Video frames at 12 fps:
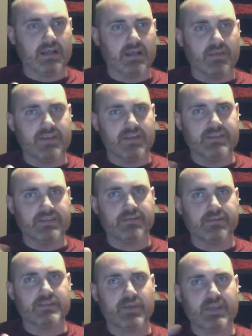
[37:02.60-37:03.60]
The
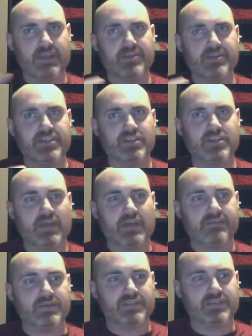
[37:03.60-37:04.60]
difference with images, you'll have
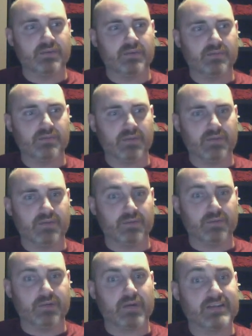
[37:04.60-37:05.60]
to do some of the
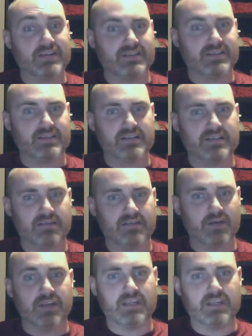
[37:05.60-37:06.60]
pre-processing stuff
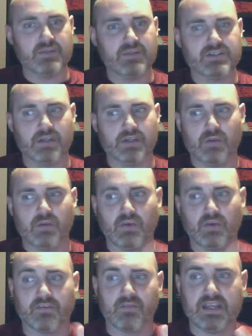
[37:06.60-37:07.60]
on the image, where
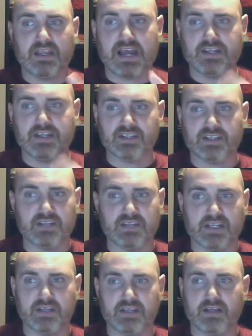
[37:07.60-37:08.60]
for me, I just
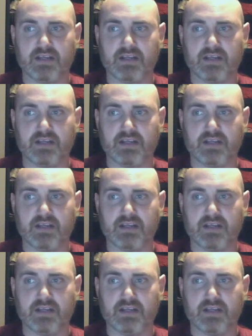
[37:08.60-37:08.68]
needed